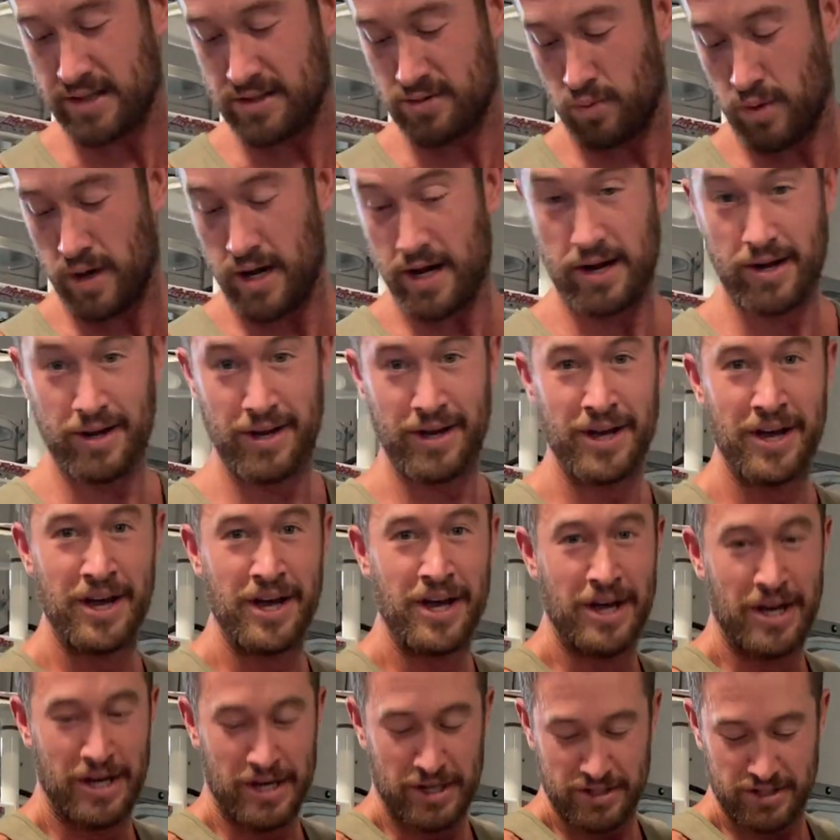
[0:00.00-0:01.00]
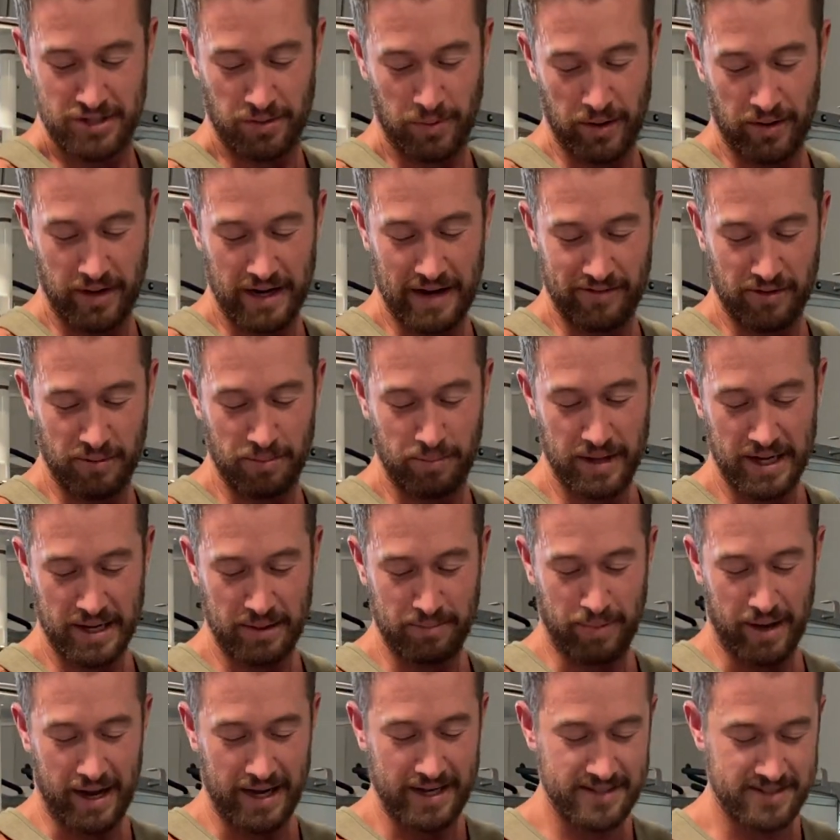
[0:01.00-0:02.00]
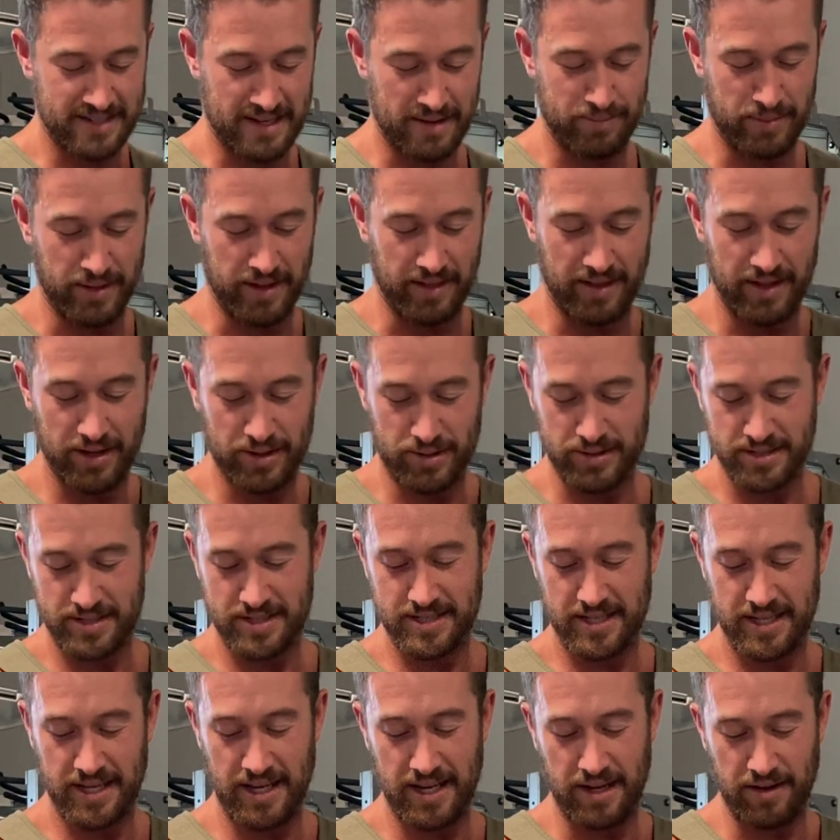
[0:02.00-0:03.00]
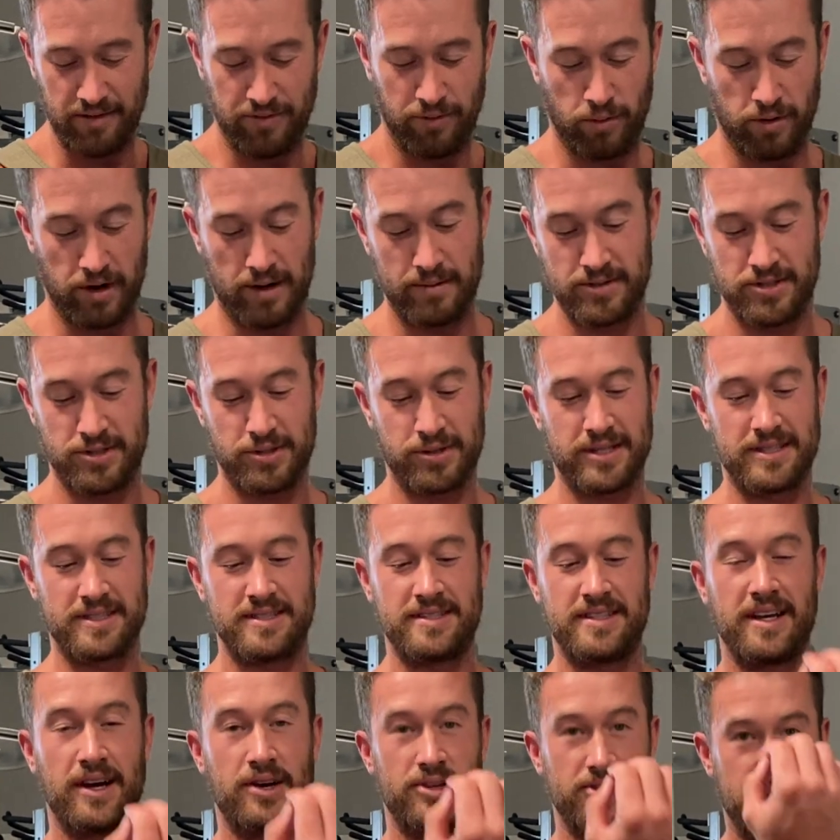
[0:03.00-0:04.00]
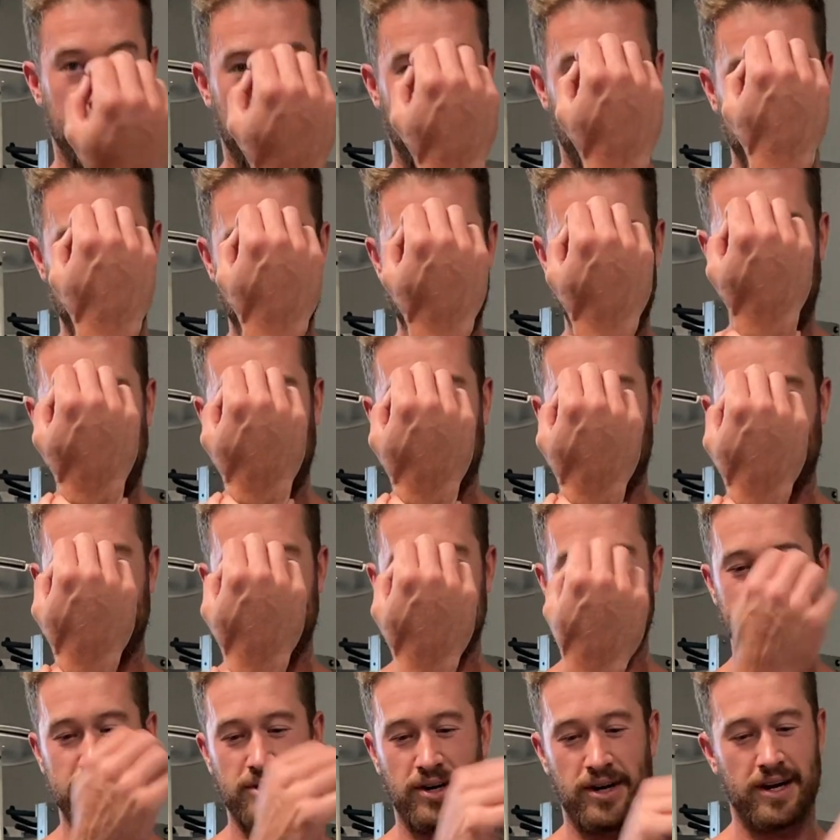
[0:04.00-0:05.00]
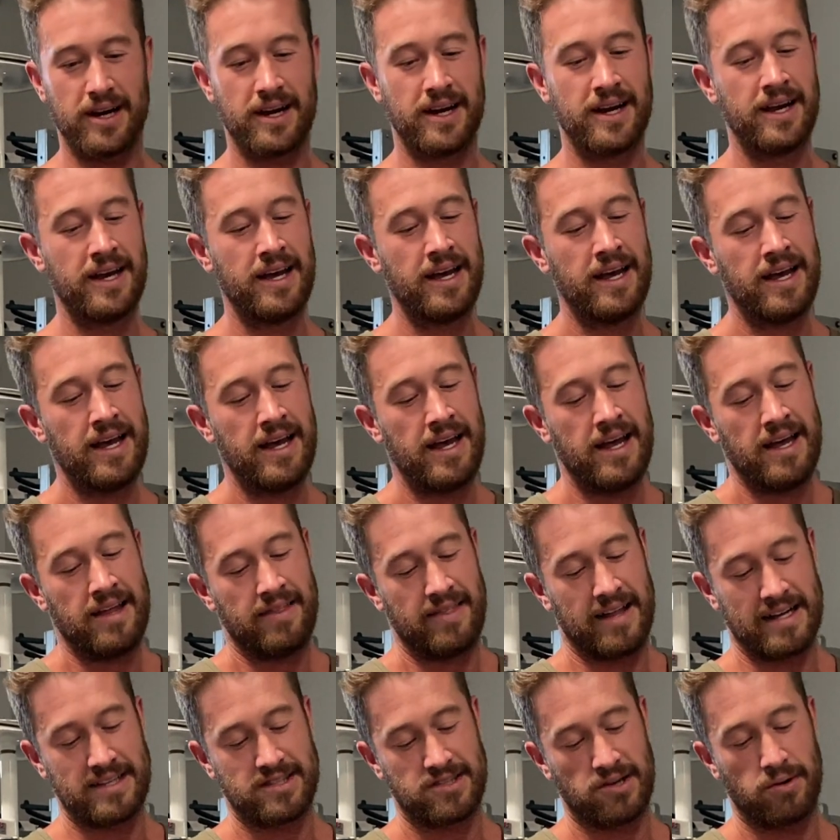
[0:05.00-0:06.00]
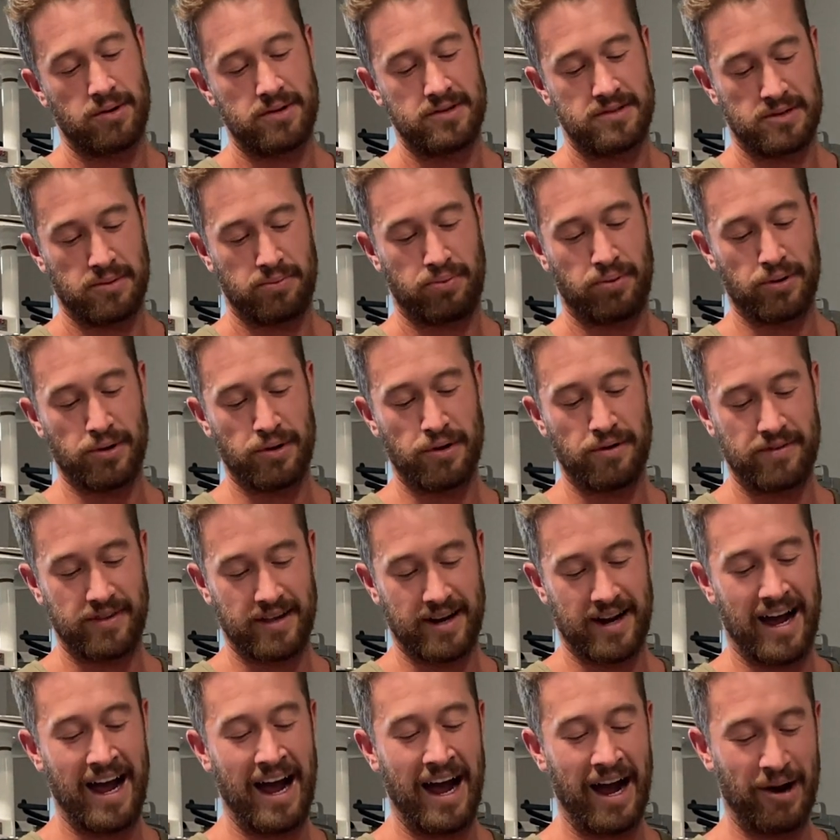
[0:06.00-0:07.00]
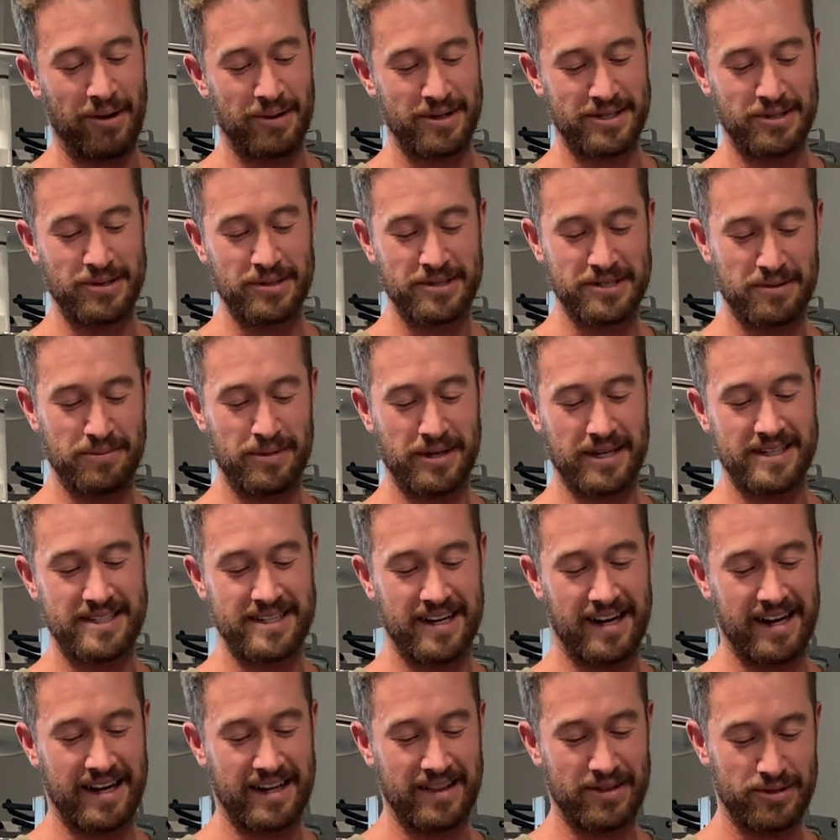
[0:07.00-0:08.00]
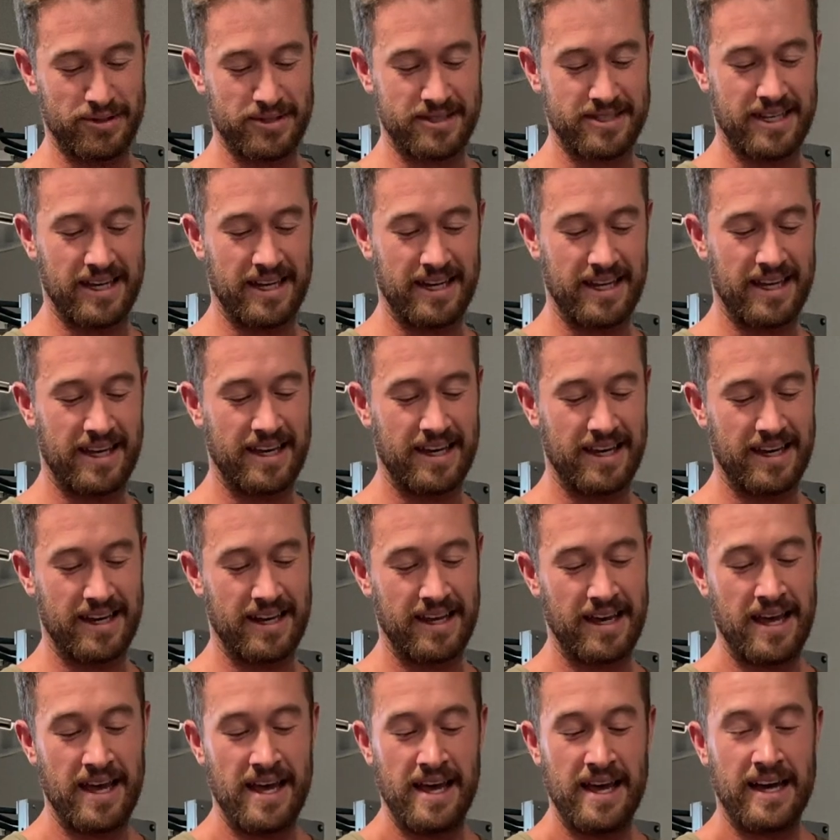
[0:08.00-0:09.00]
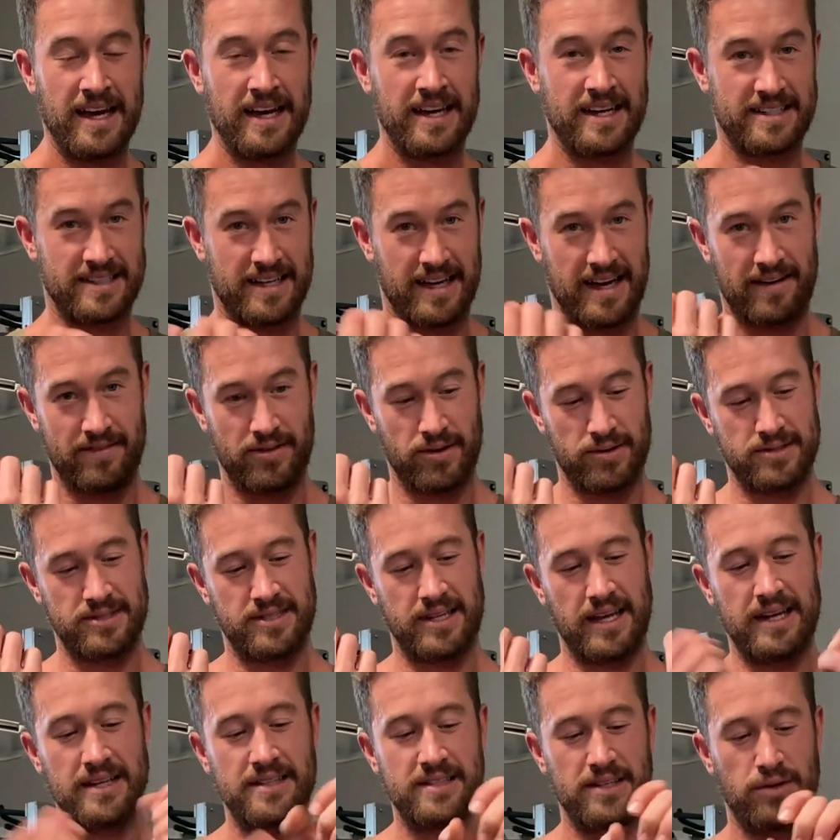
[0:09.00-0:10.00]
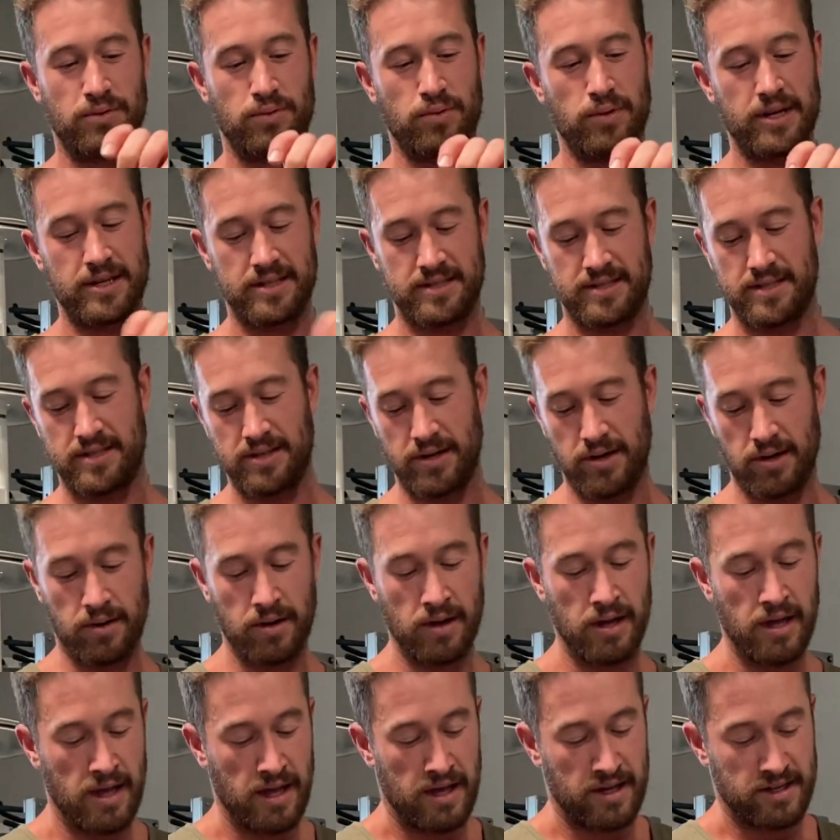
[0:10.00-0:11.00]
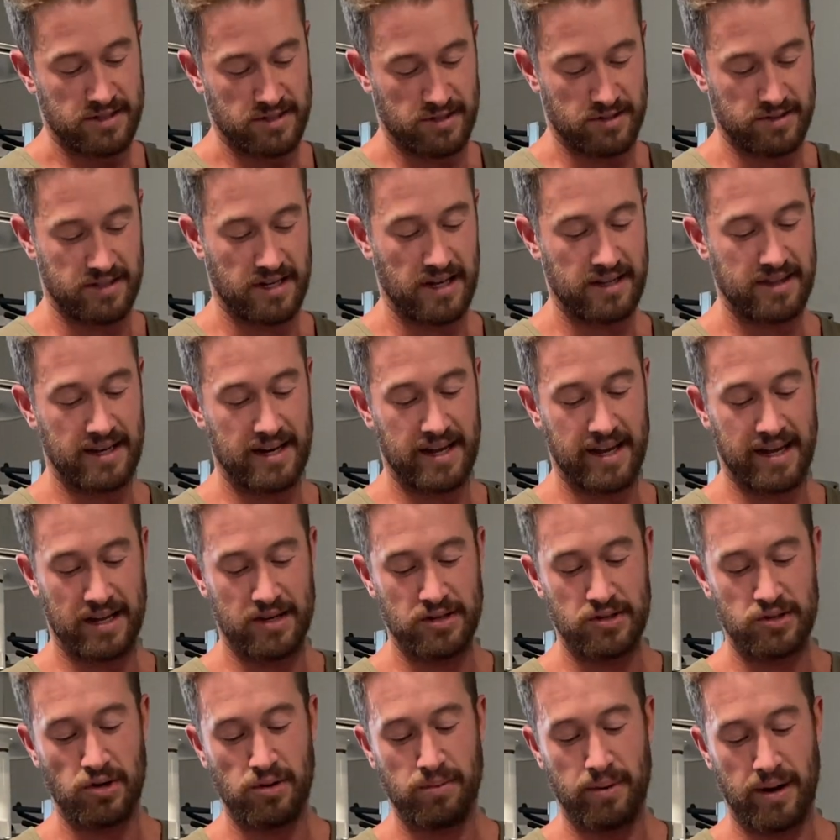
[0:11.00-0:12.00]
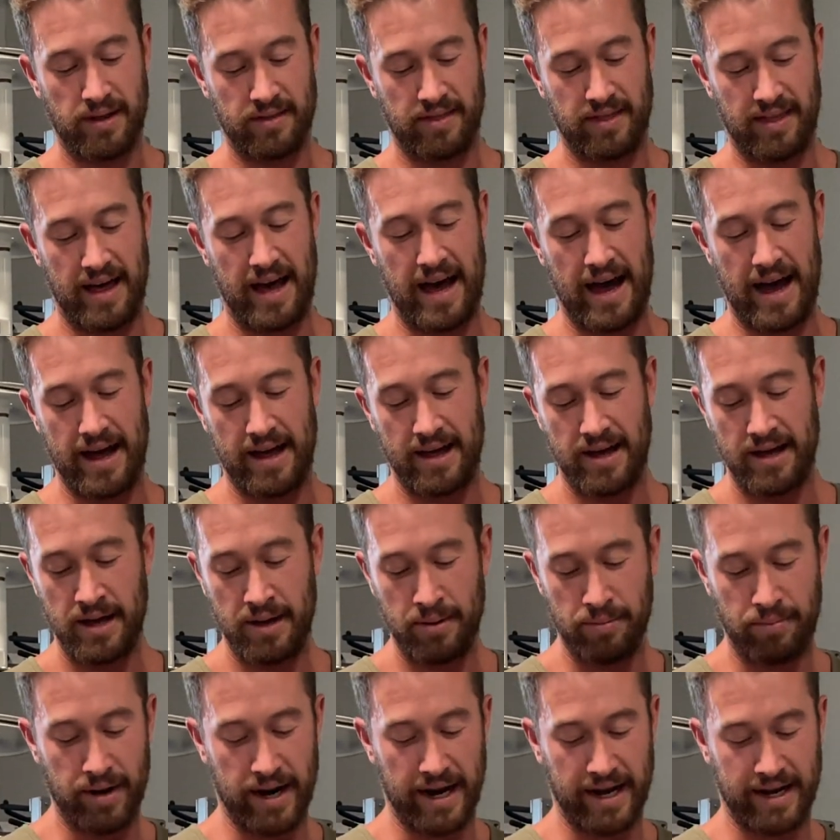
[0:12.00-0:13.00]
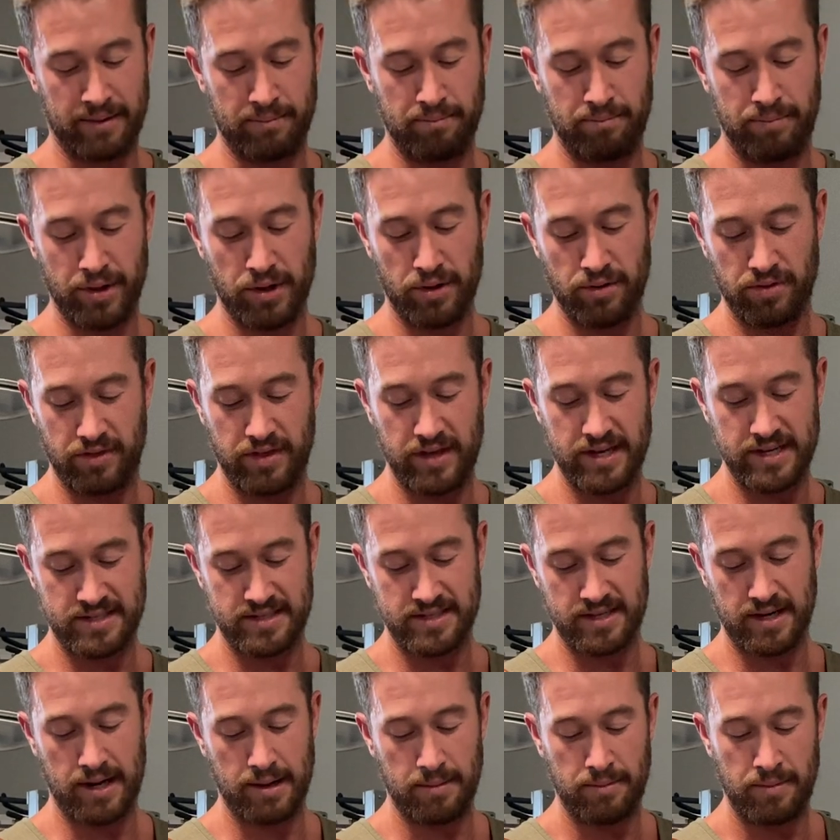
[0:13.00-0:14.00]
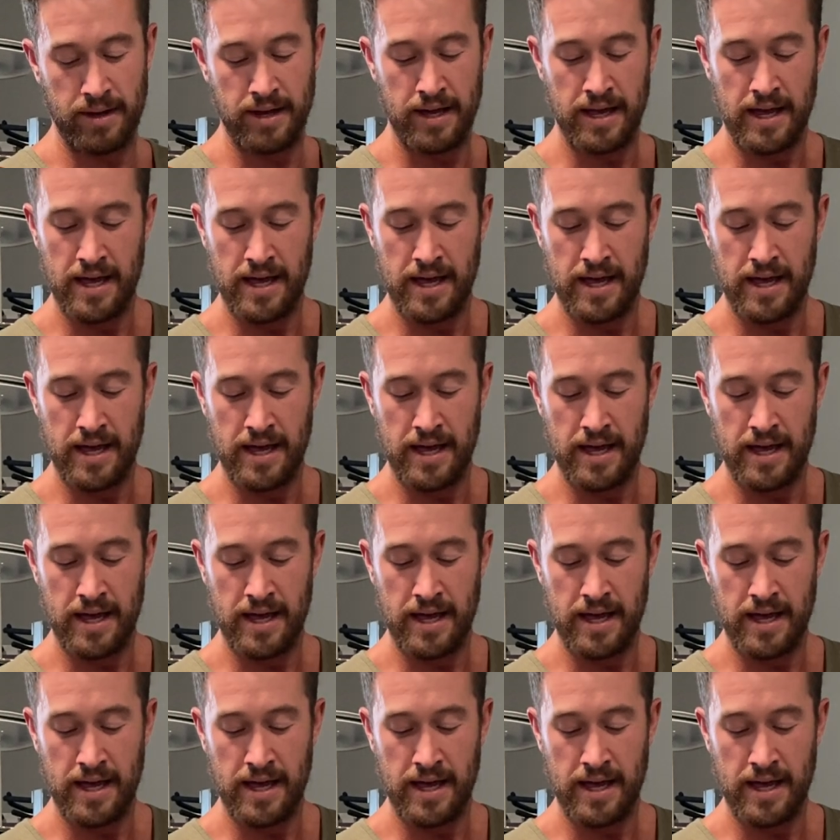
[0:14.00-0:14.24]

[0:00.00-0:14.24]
as well, so we don't have a big bicep and little skinny forearms. You can see how tiny my wrists are. That's always the proof that I was used to be a tiny little skinny kid, because I have those dainty wrists still. So there's nothing I can do about that, but I can build this up